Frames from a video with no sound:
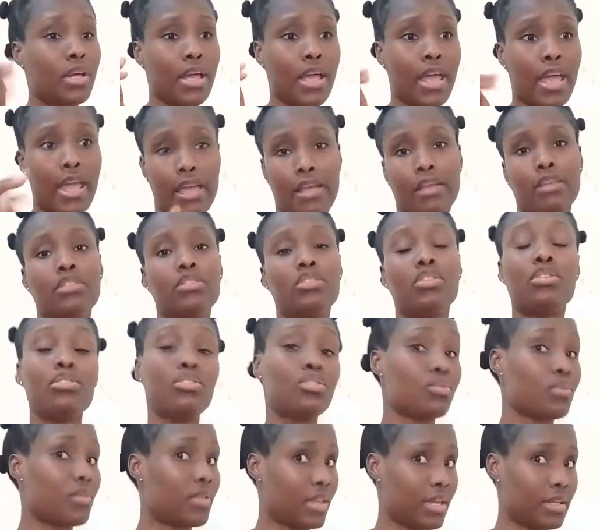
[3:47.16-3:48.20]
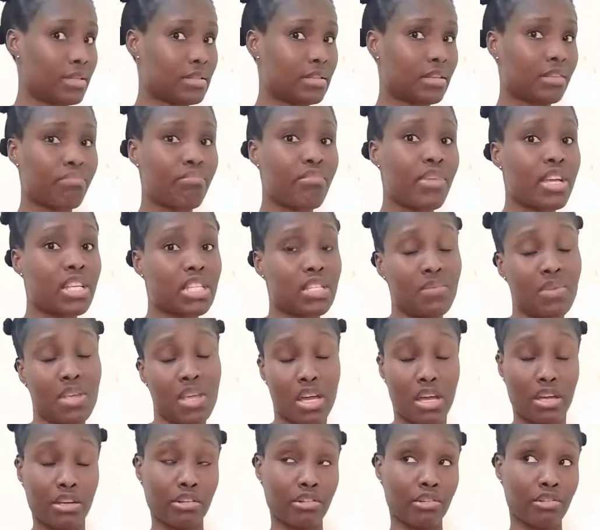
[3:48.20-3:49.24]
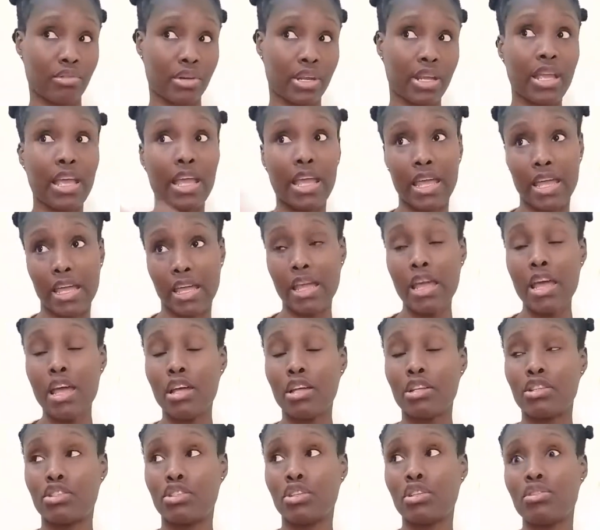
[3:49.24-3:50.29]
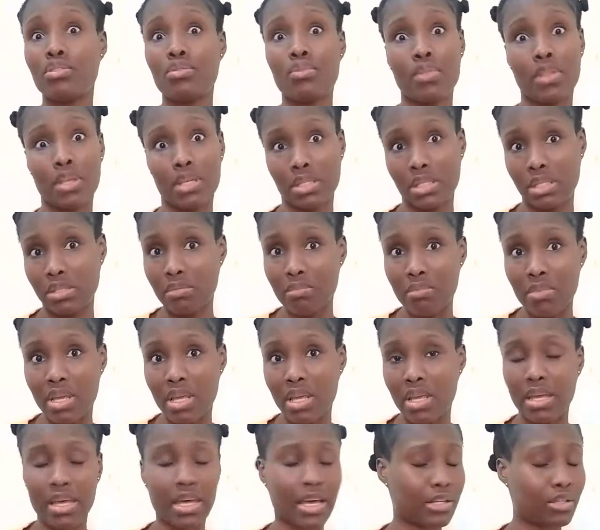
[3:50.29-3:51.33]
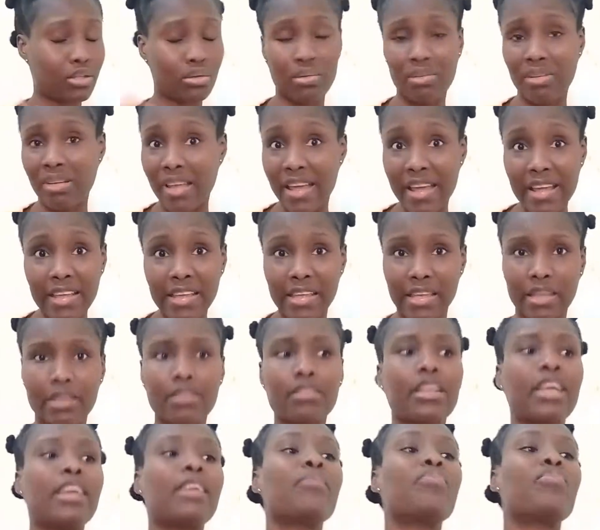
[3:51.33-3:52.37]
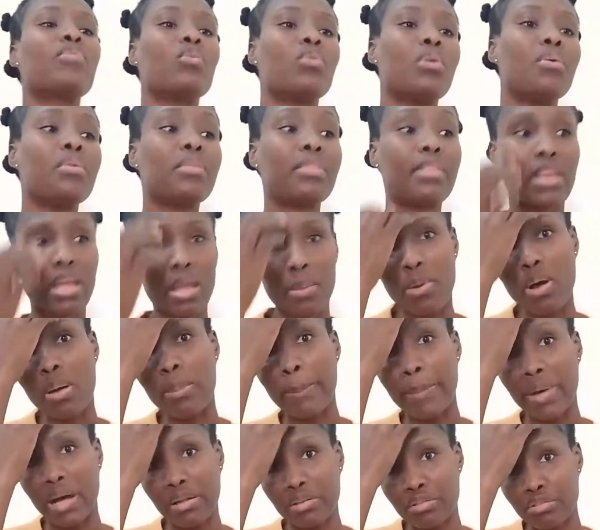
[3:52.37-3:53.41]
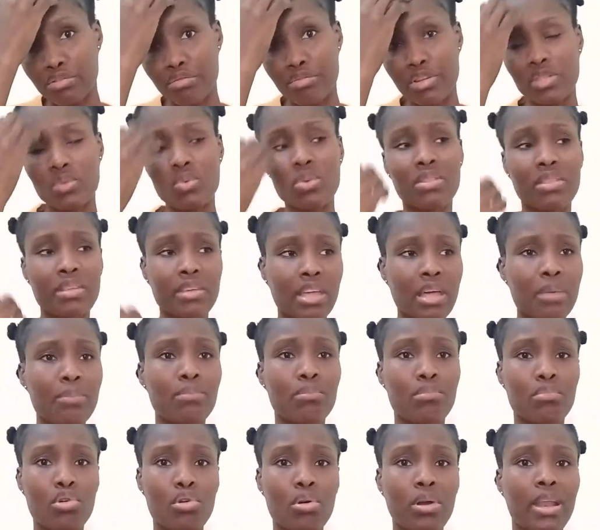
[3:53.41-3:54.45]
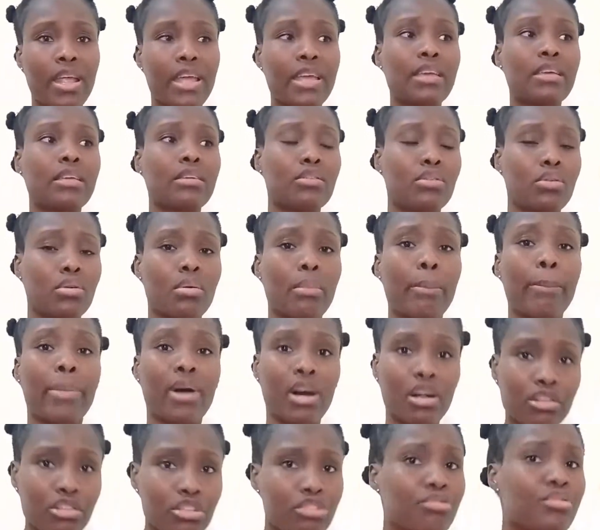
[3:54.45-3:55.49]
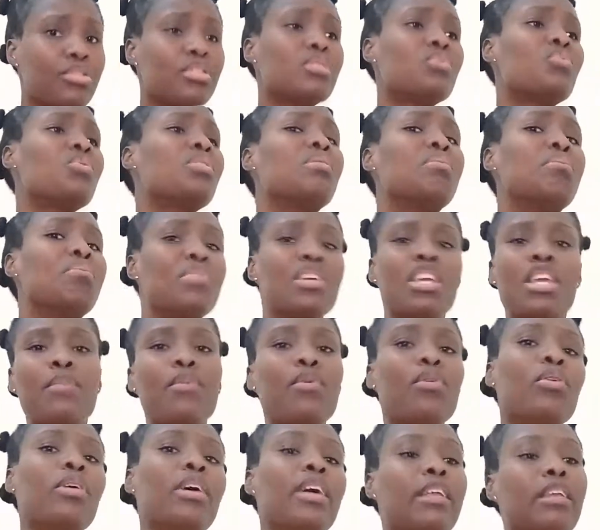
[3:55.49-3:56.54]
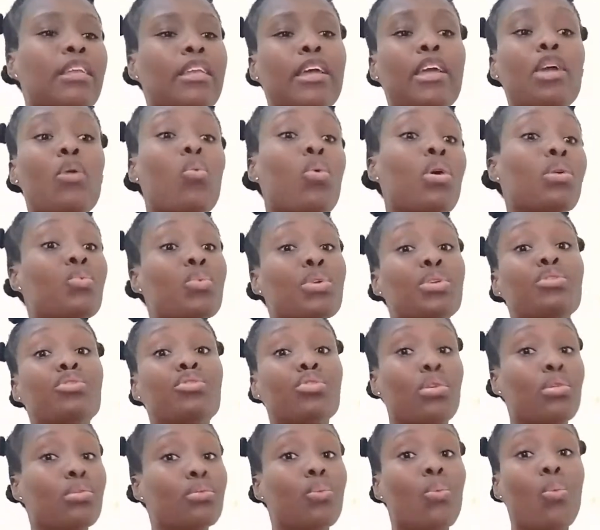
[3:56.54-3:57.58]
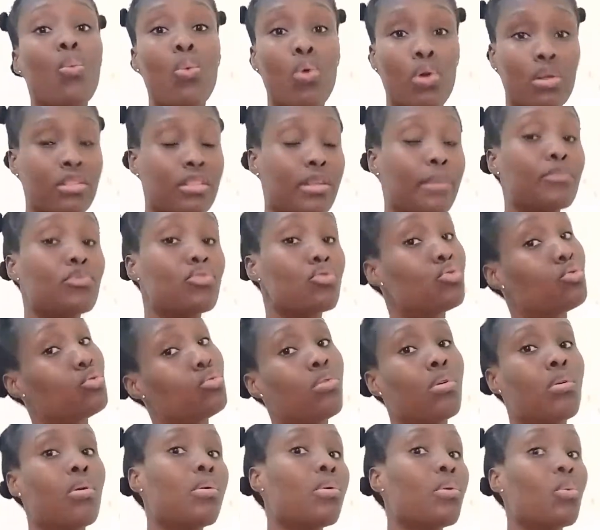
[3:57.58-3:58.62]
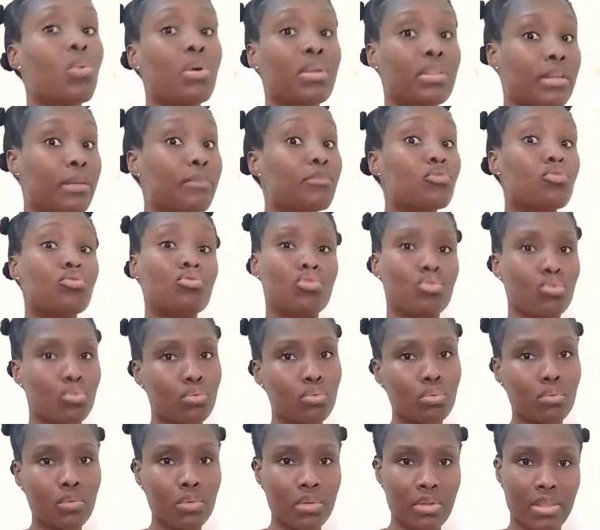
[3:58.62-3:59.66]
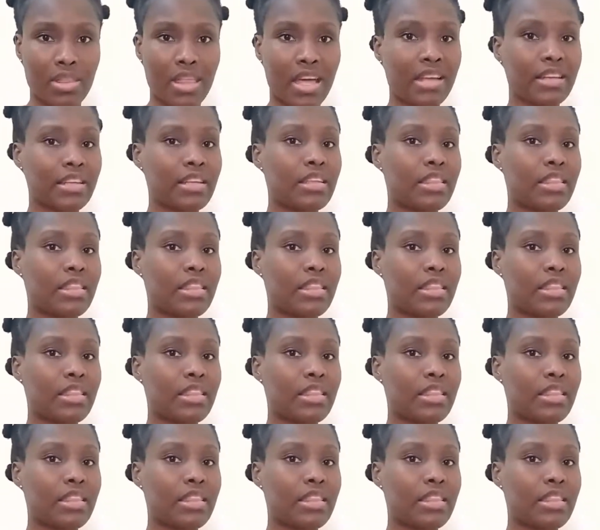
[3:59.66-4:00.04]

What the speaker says: hey, don't do this, it makes me angry. Hey, don't do this to me, I don't like it. Like, when we think about boundaries, we think more like, boundaries with people, and like what we don't want them to do or we want them to do, that